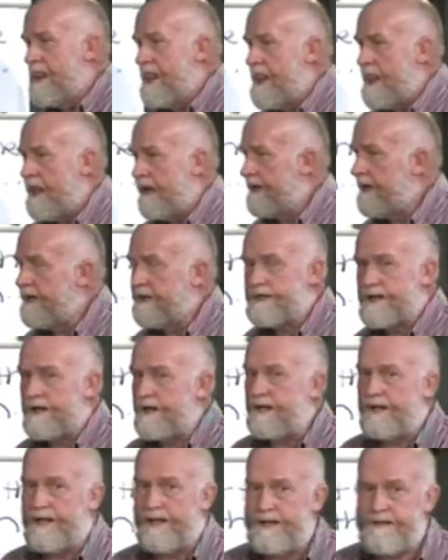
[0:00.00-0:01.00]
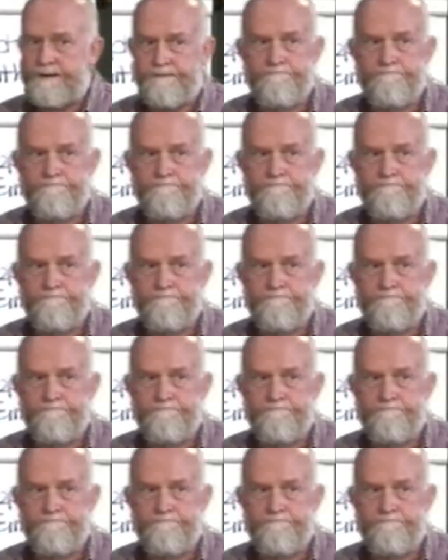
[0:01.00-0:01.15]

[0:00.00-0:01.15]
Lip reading: I need to tell you that.